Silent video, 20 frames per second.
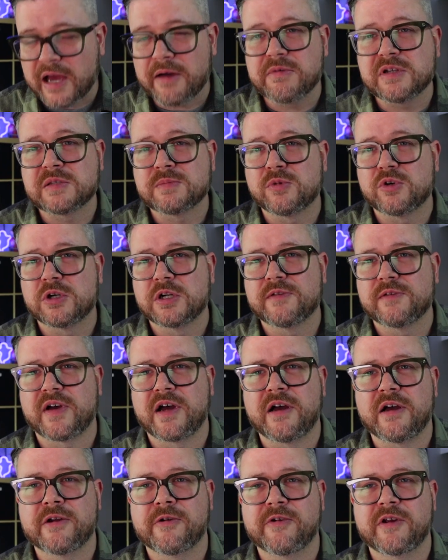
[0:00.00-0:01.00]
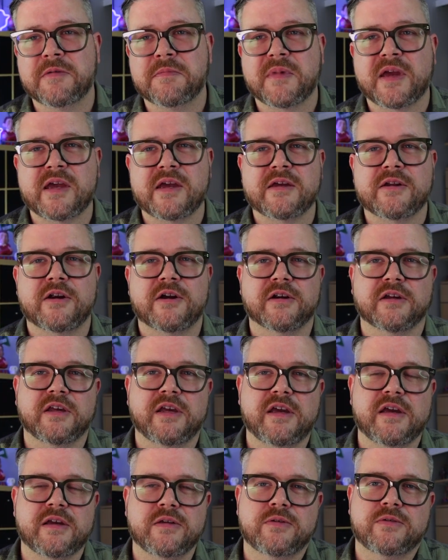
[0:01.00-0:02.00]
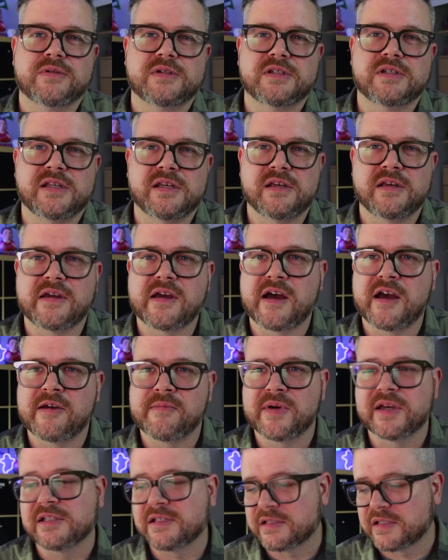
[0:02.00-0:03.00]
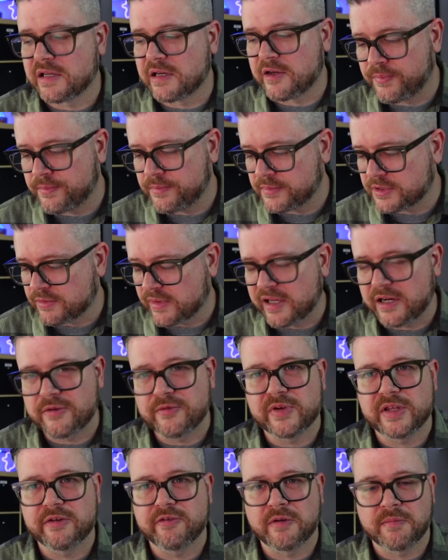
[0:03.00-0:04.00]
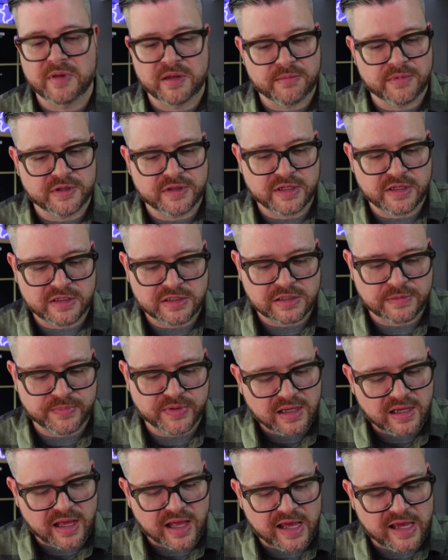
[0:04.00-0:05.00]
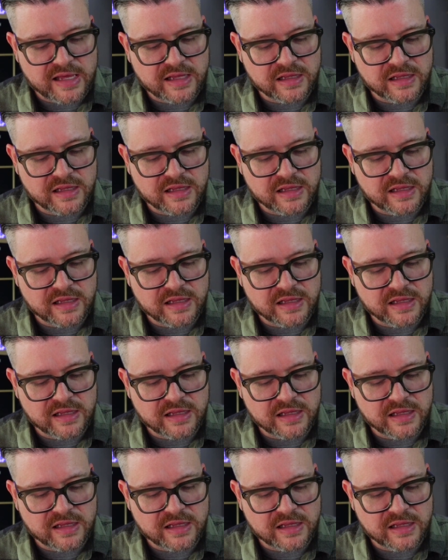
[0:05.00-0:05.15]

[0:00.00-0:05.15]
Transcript: was more of a hungry man or kid cuisine guy myself, so I don't really remember these, but I